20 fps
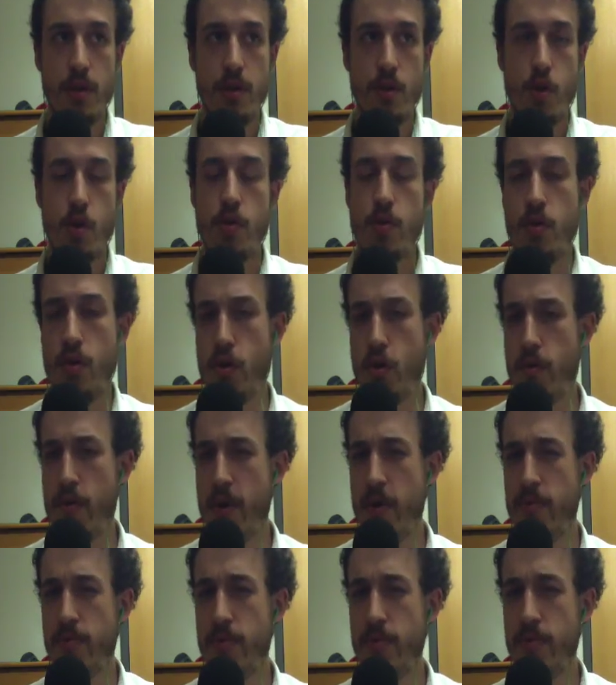or
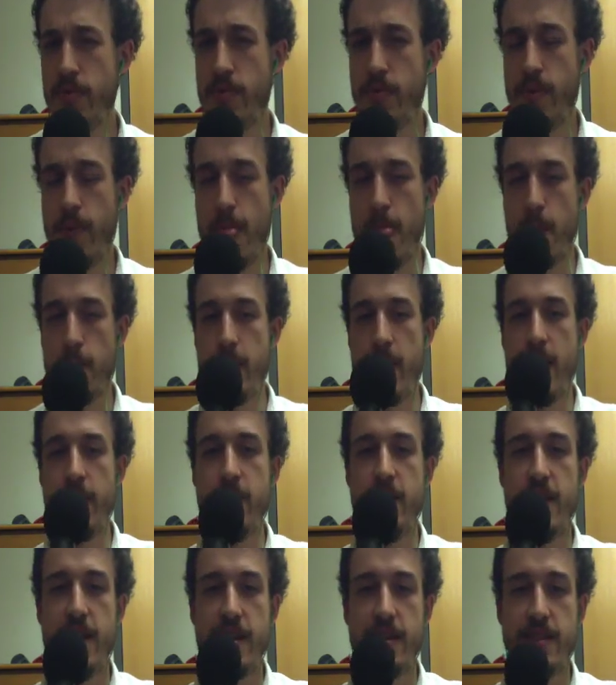or
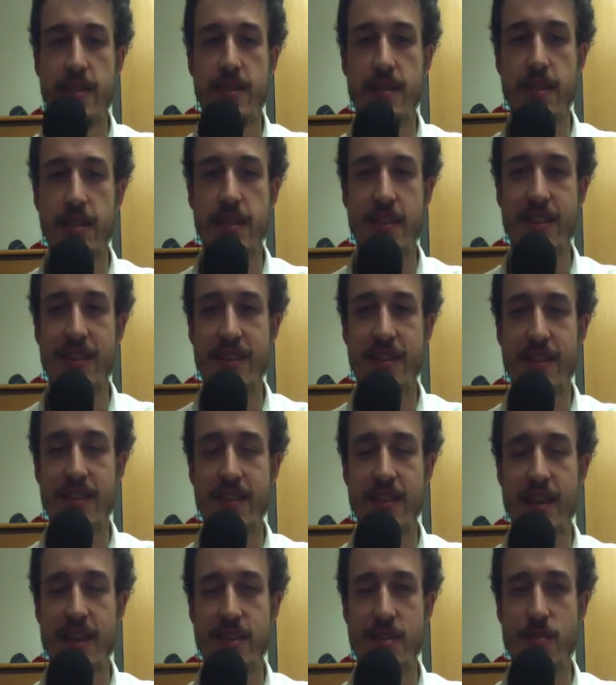maybe that's
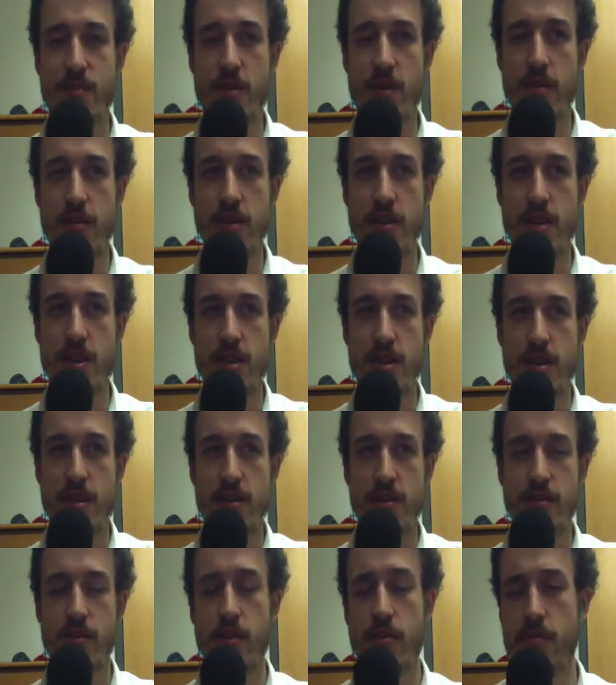that's wrong.
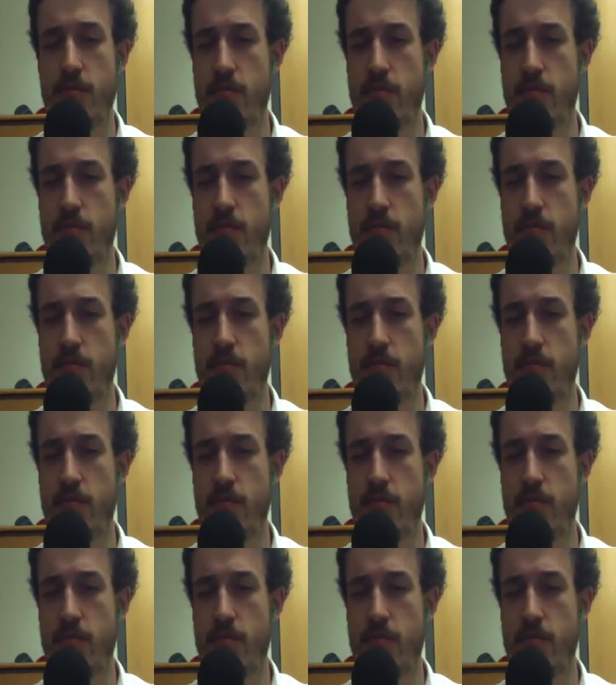So it